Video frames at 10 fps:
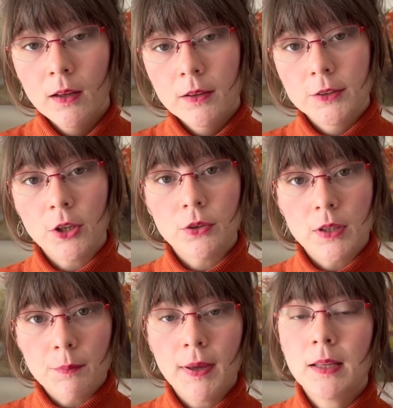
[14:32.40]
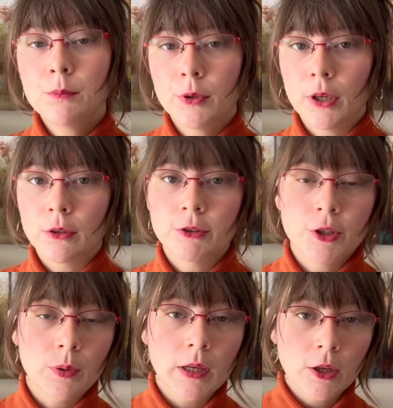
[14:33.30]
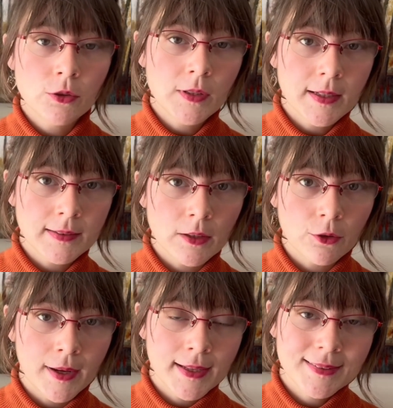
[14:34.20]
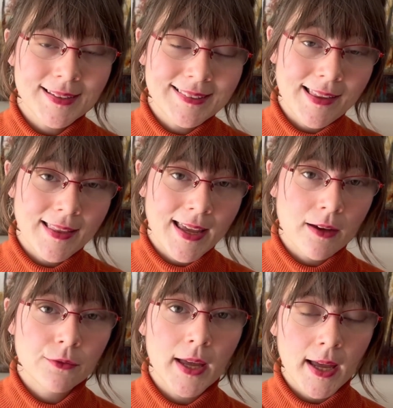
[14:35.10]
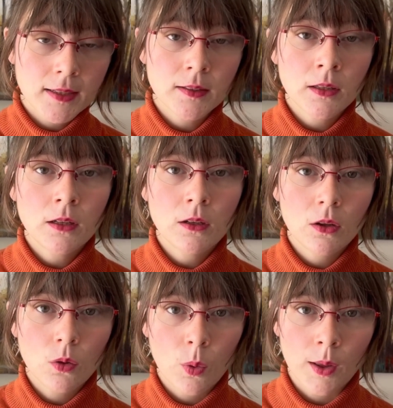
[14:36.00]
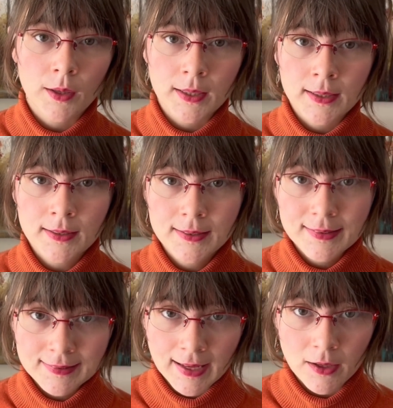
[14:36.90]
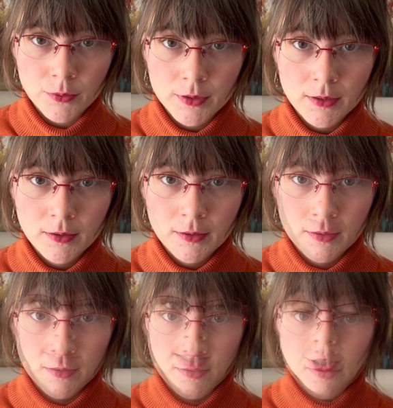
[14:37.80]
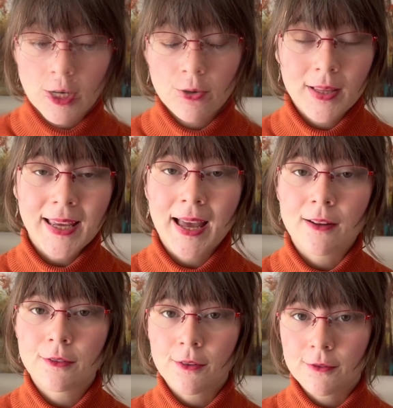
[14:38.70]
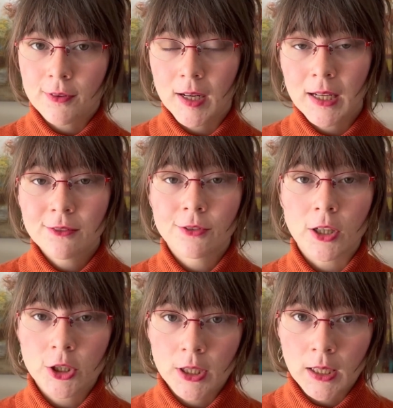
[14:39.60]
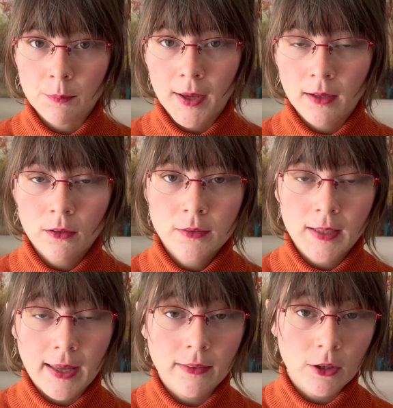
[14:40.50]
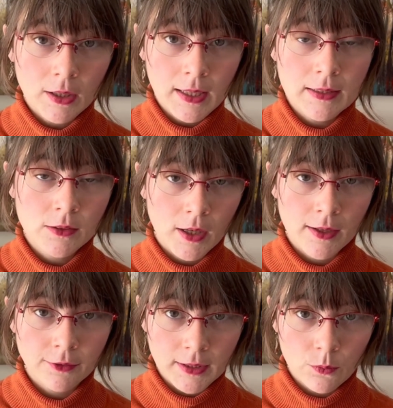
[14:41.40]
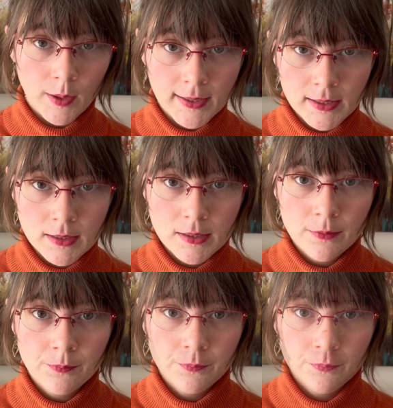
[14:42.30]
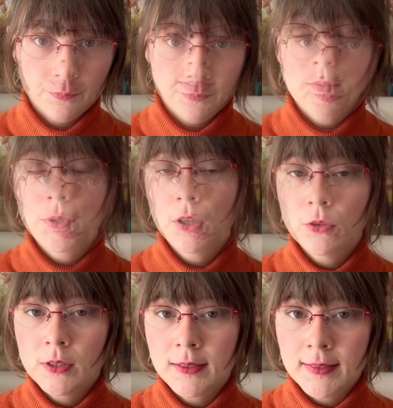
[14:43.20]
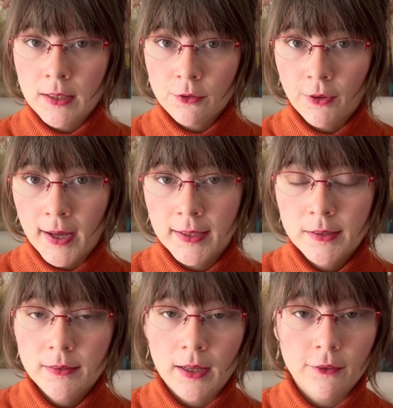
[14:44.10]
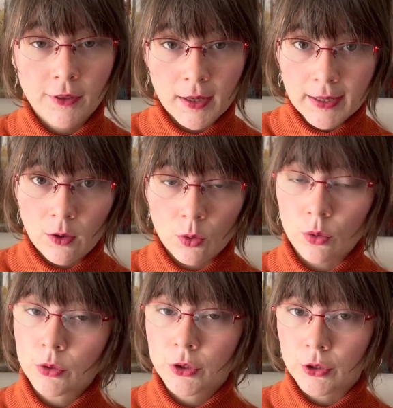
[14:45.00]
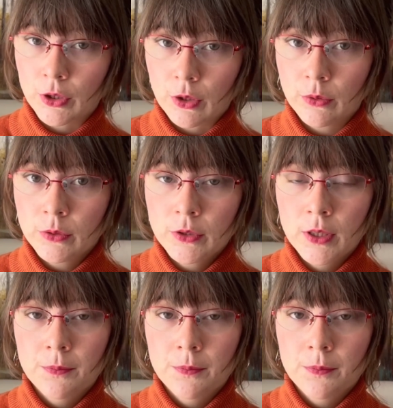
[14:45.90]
So the main pros to acoustics and grands is that they have excellent quality sound. They generally have very functioning pedals and their keys are heavily weighted. But some acoustics that you find that are very old or used